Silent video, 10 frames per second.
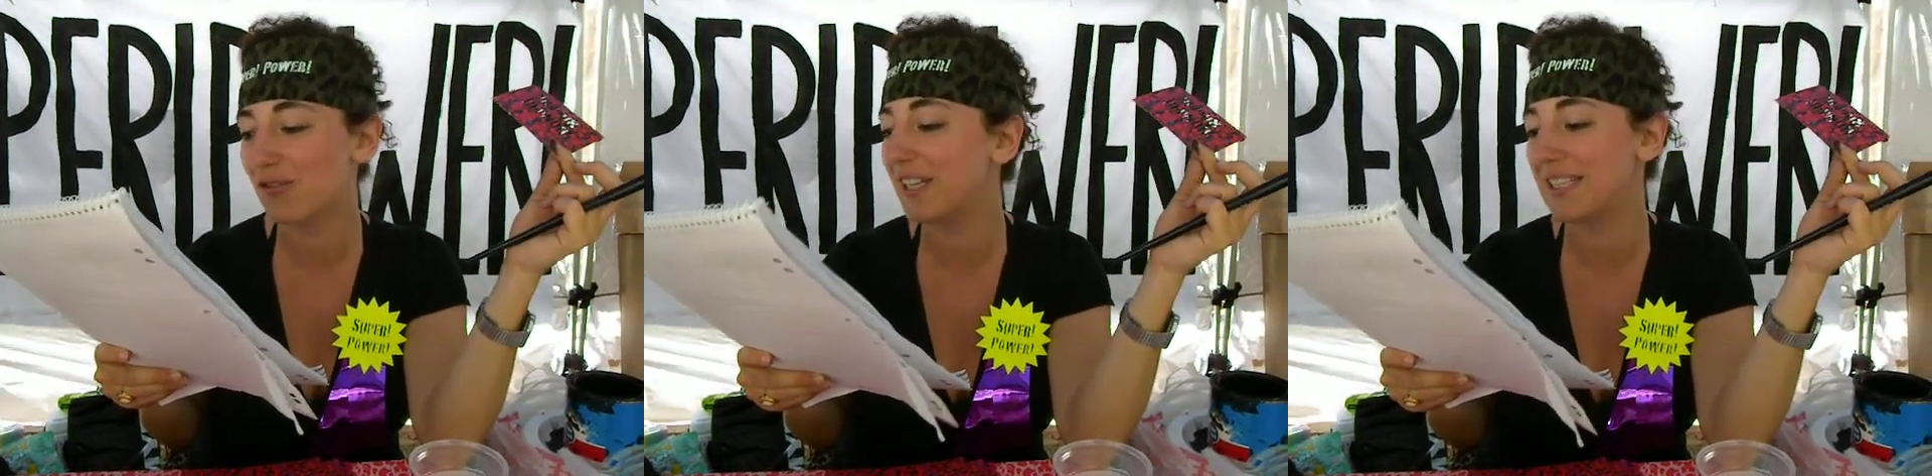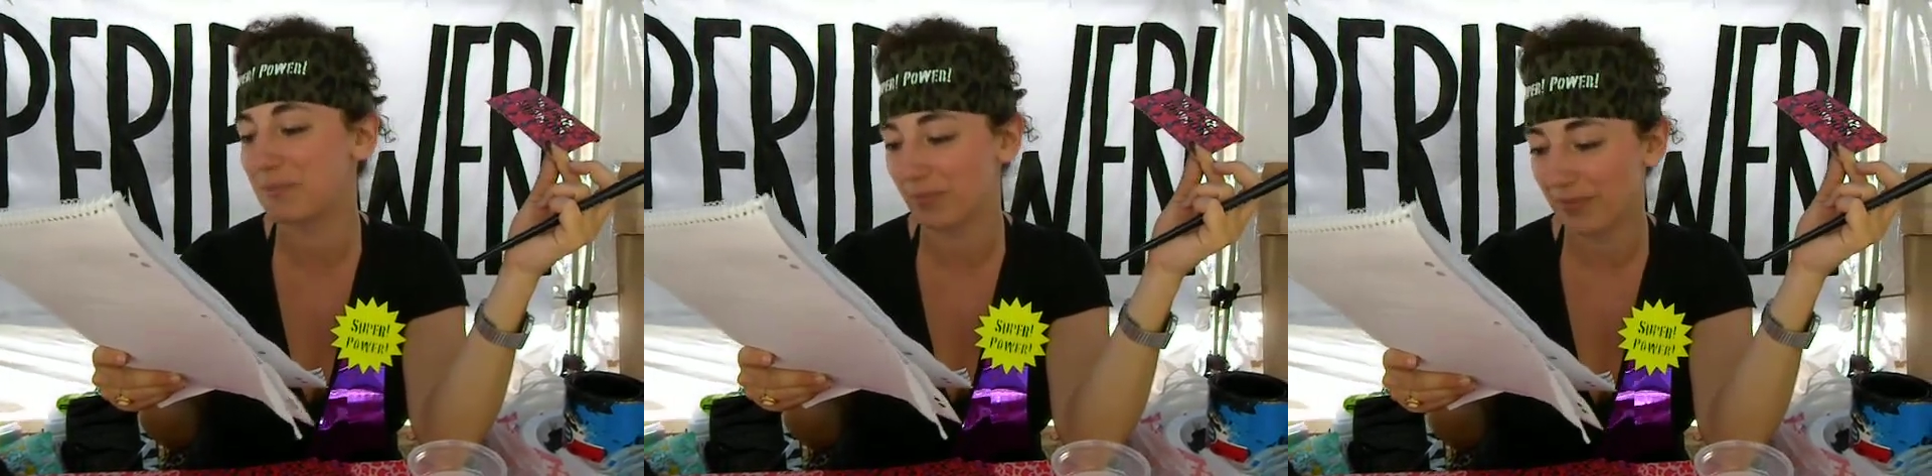
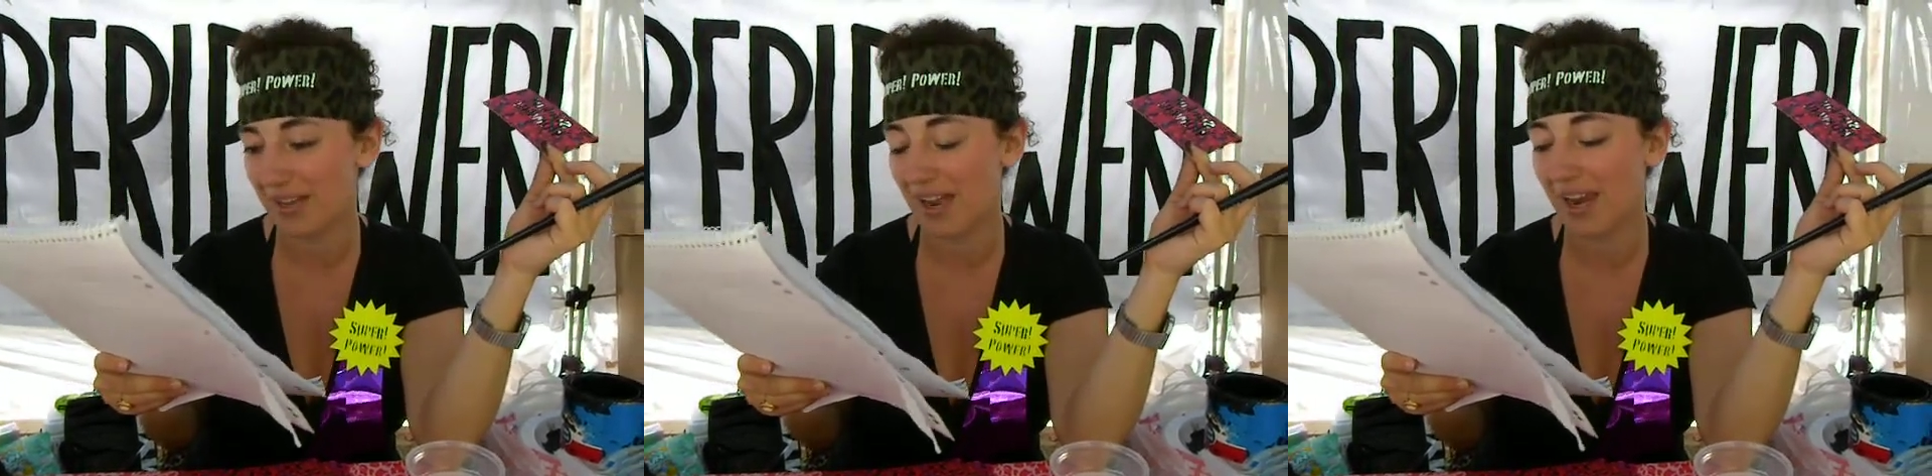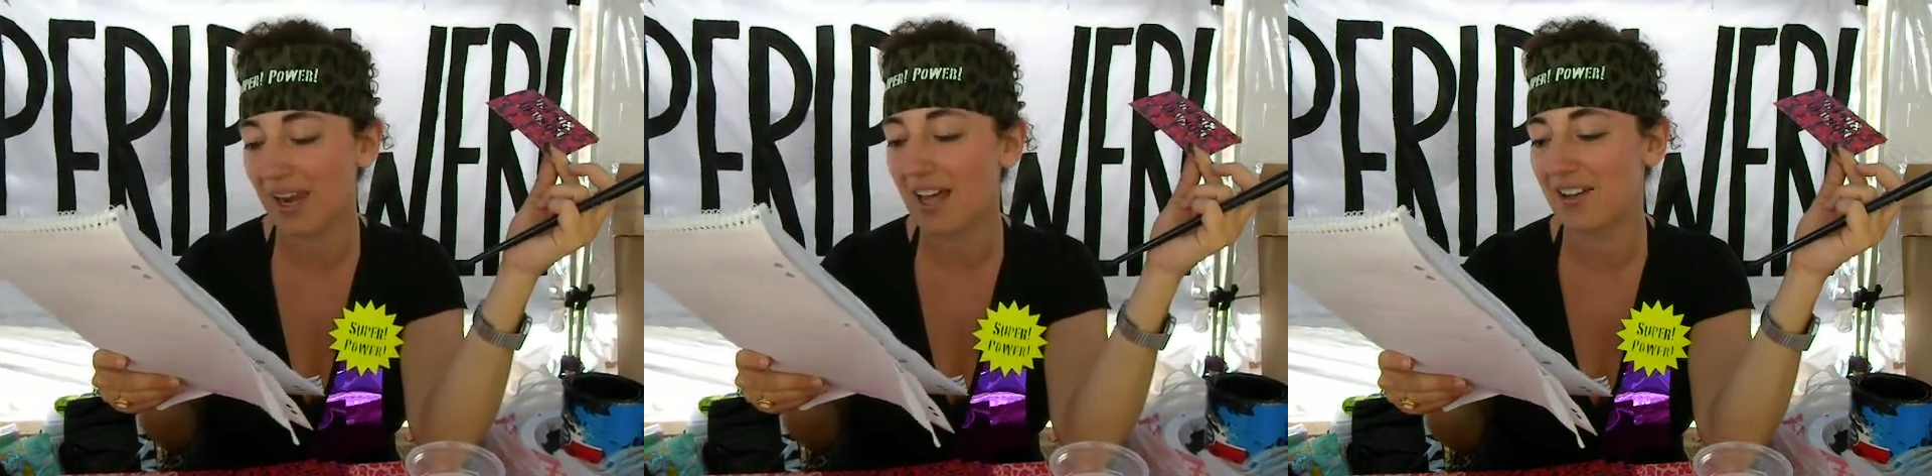Freedom,
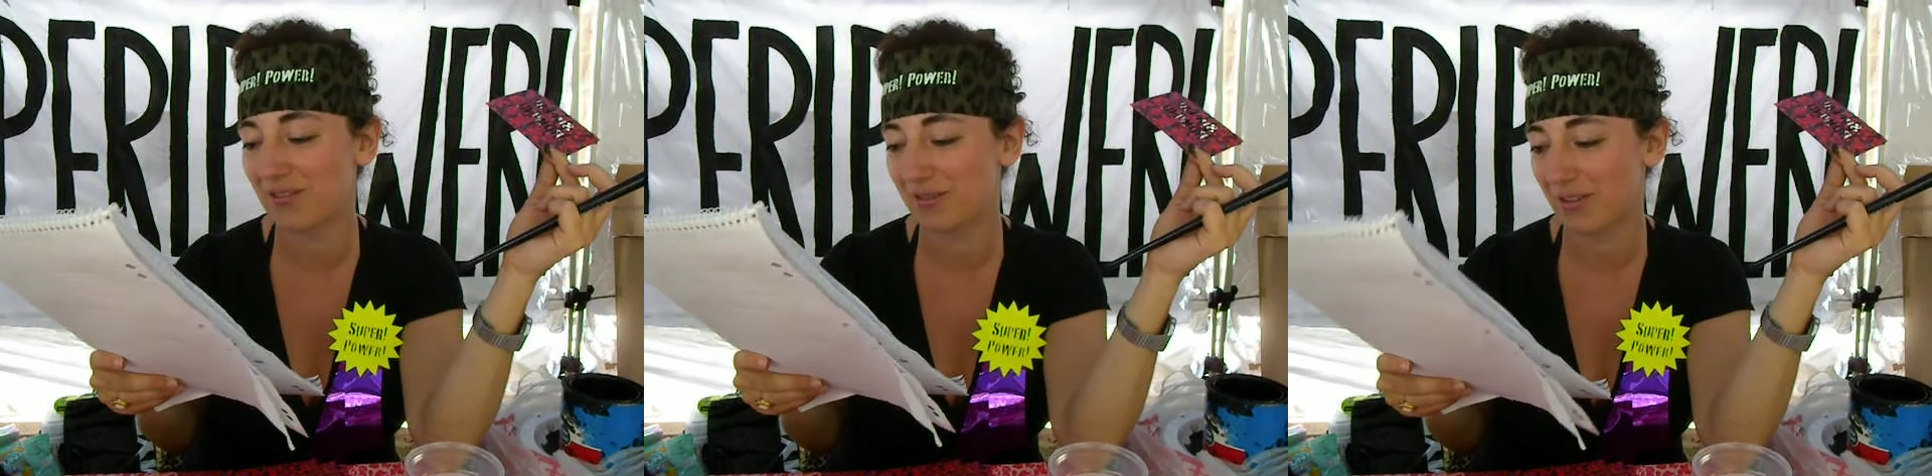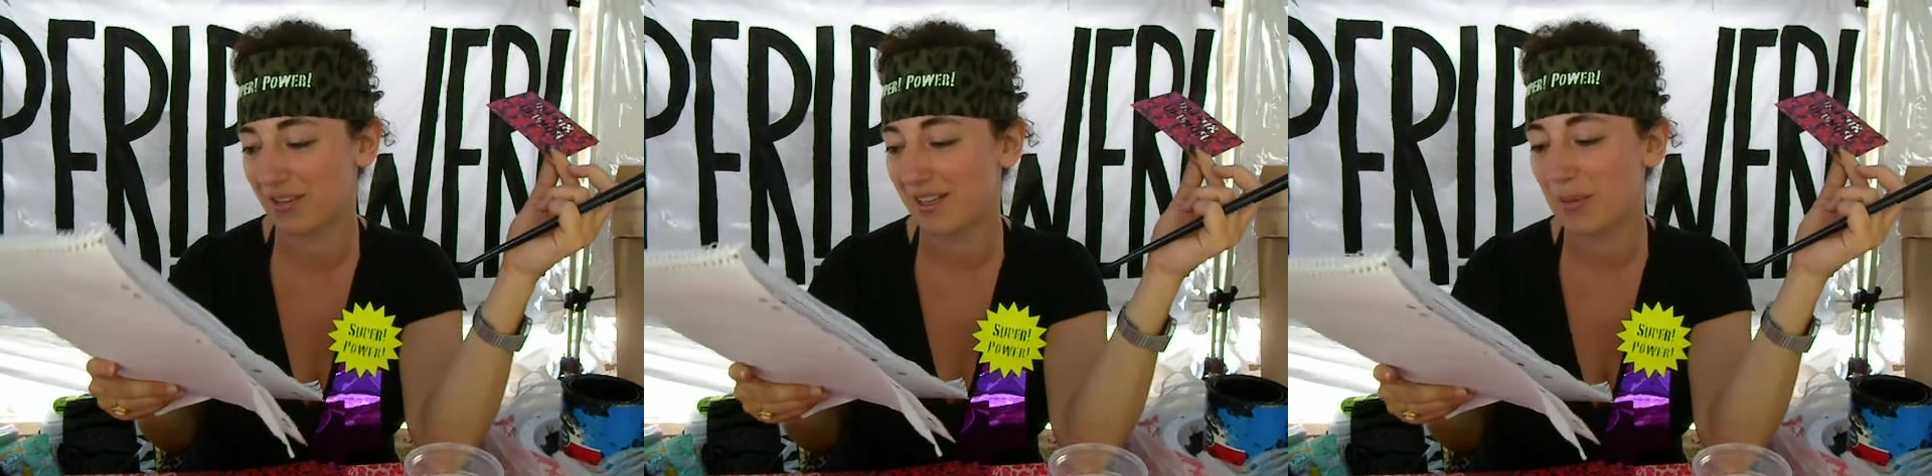love,
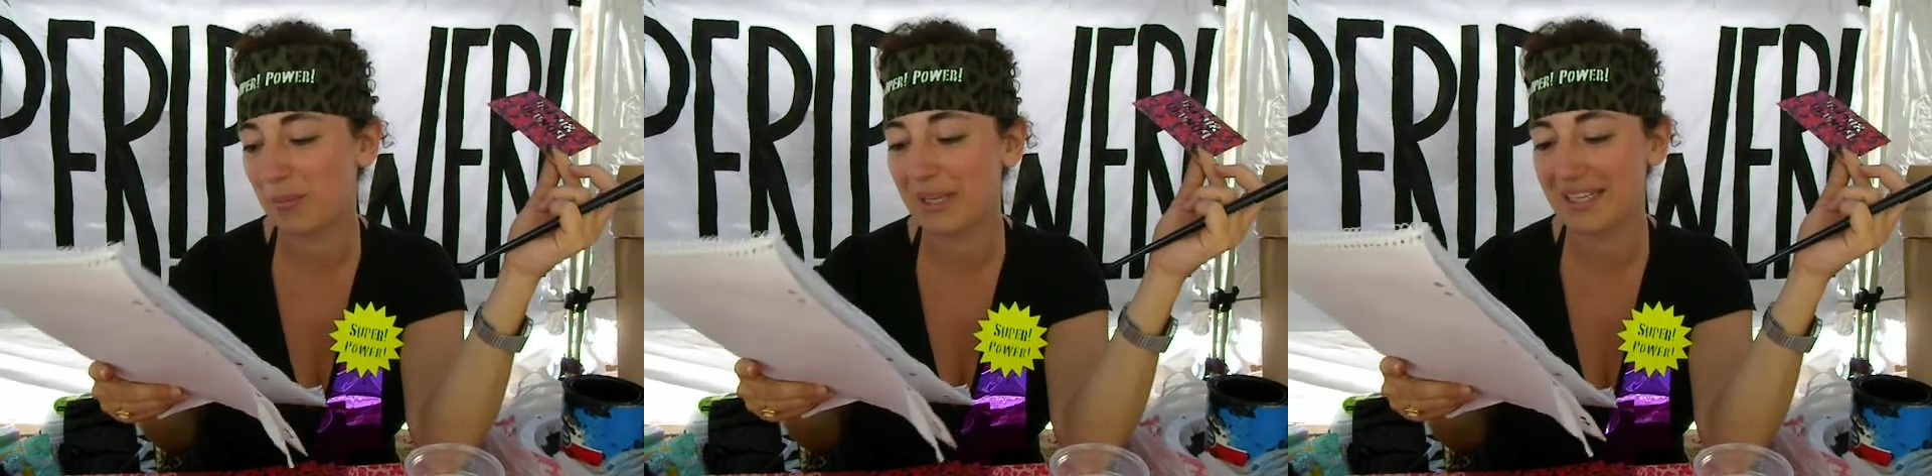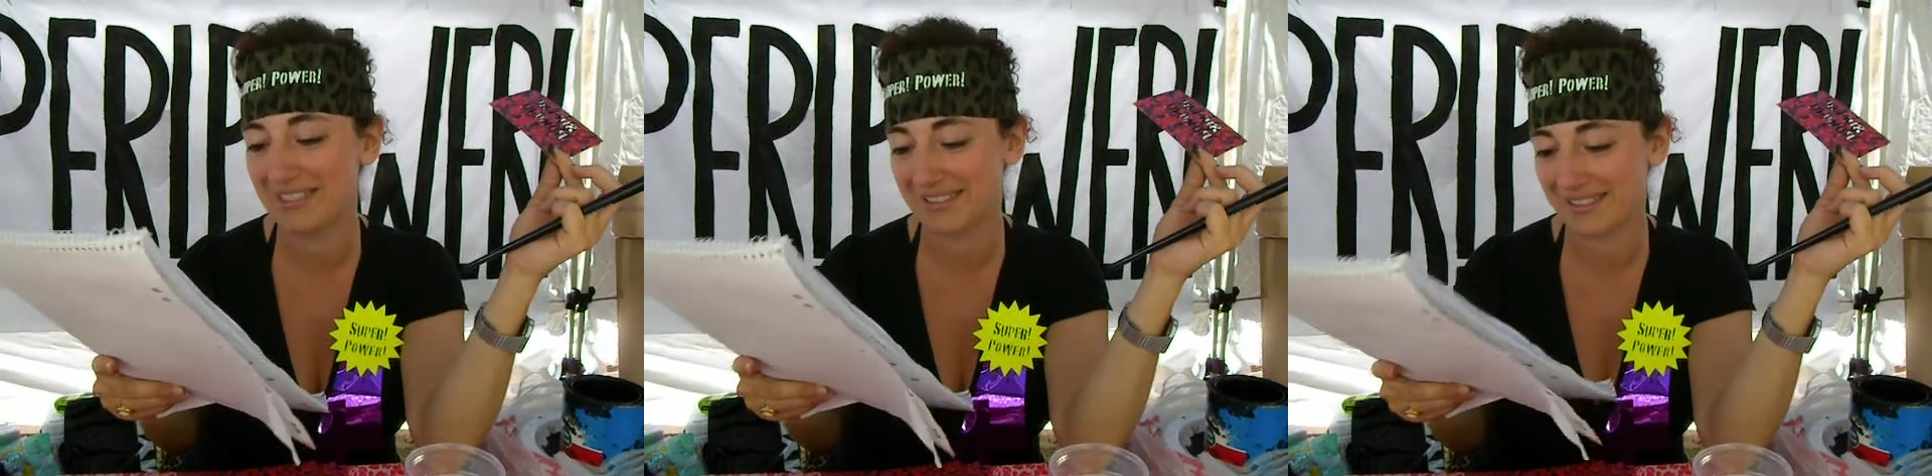
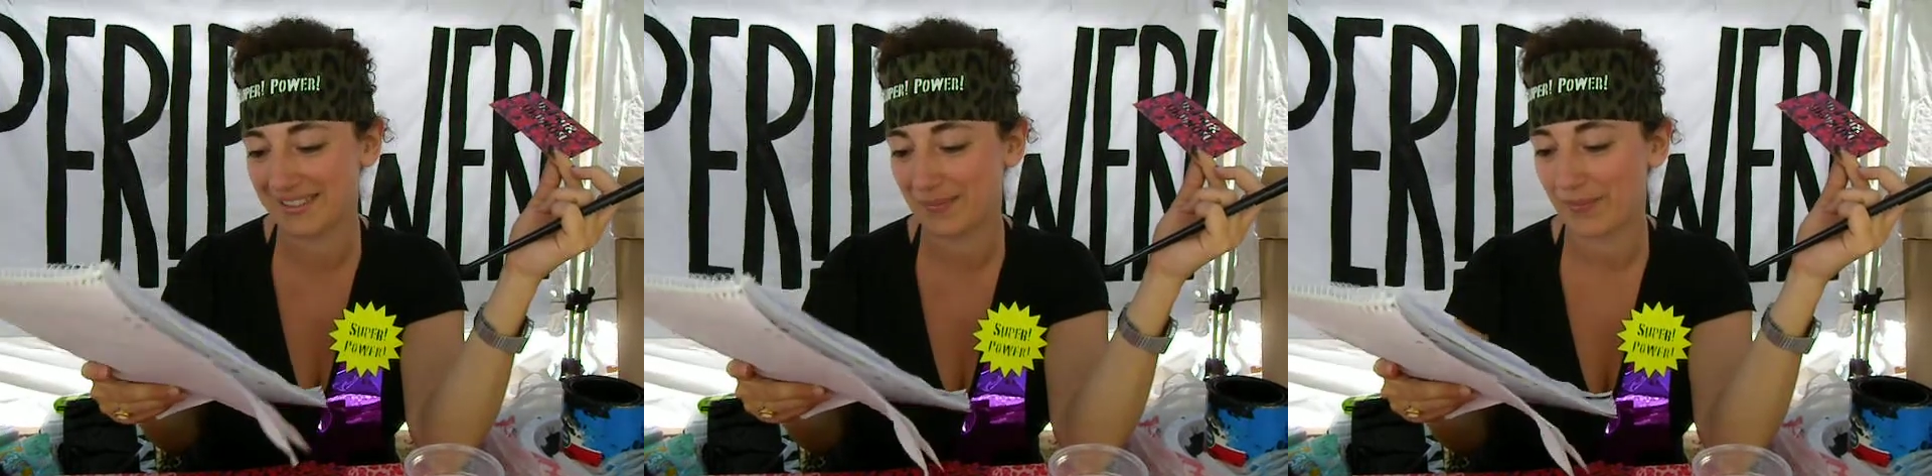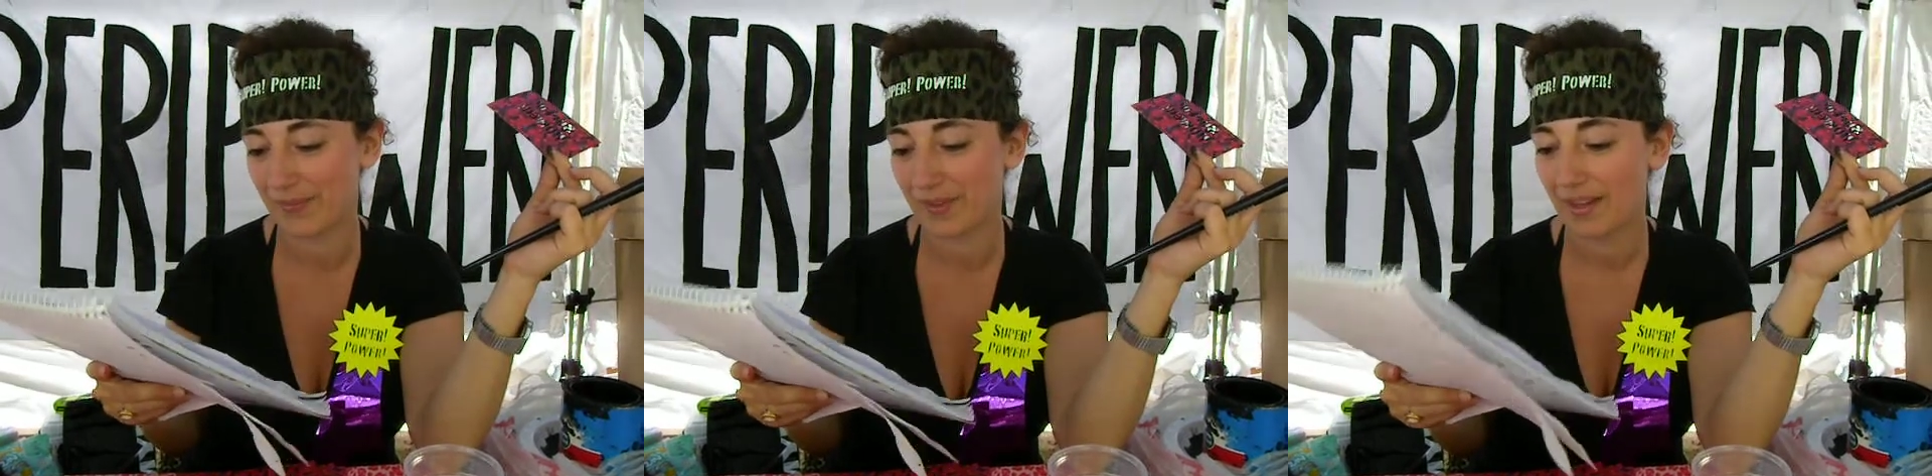peace.